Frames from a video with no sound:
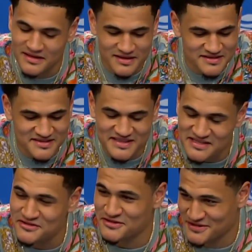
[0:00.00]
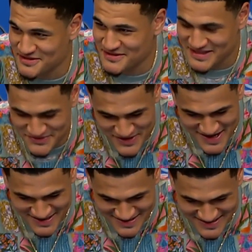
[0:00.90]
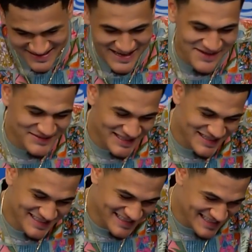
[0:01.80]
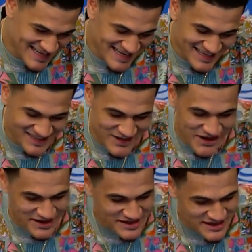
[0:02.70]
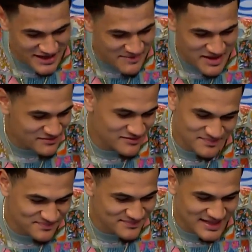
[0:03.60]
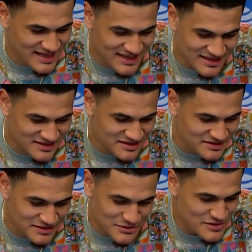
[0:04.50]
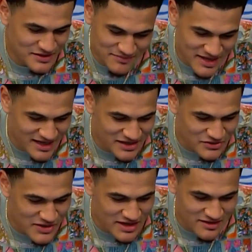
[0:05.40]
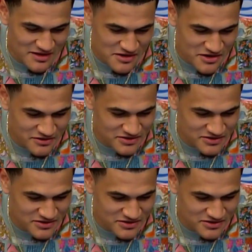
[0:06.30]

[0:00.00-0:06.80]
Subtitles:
He's a center. That's why. No, I'm just, no. He. I mean, Luka, man, he can do anything, you know.